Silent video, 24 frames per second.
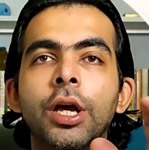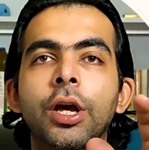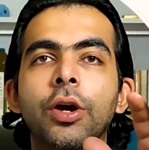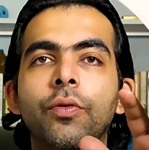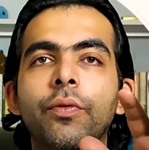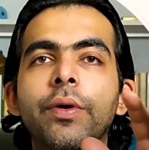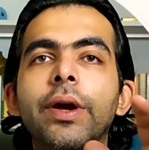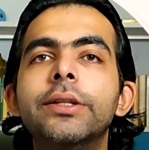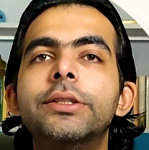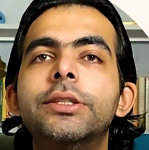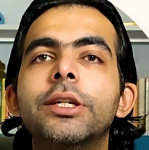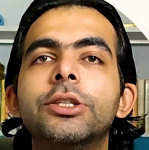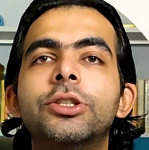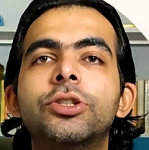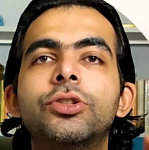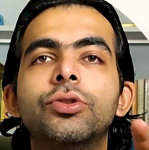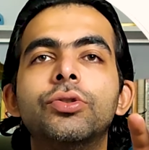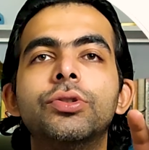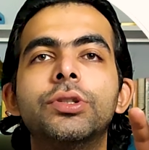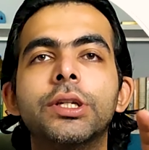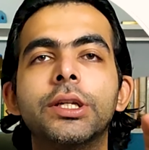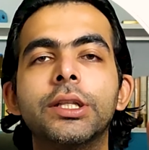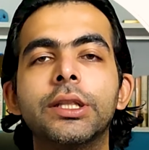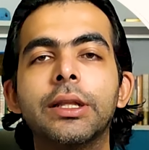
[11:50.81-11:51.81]
We're just
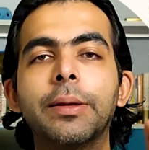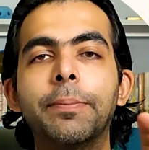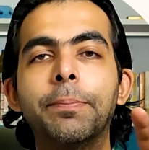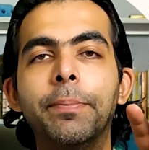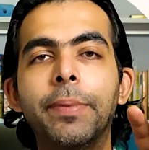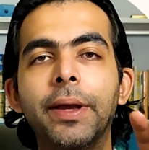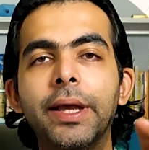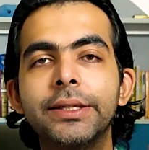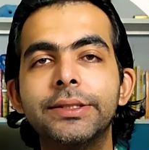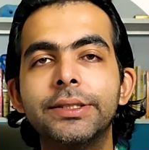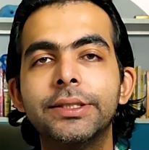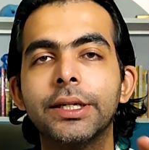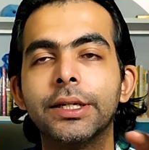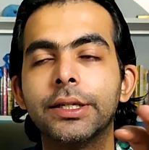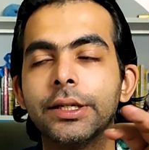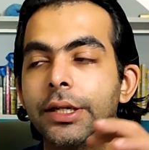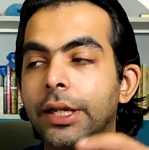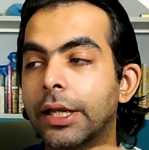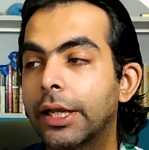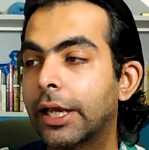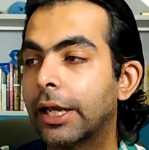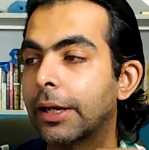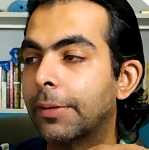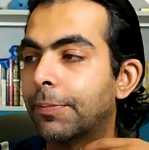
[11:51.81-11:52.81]
choosing the basic
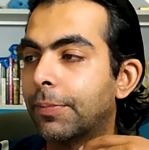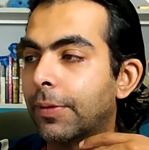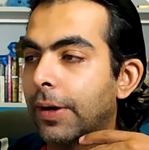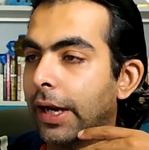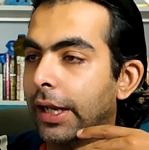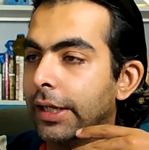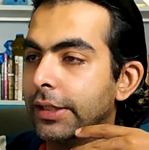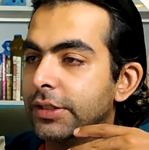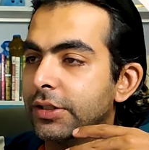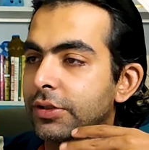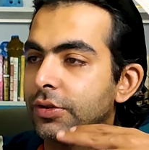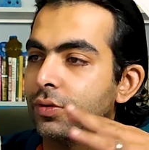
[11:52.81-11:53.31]
ticket price.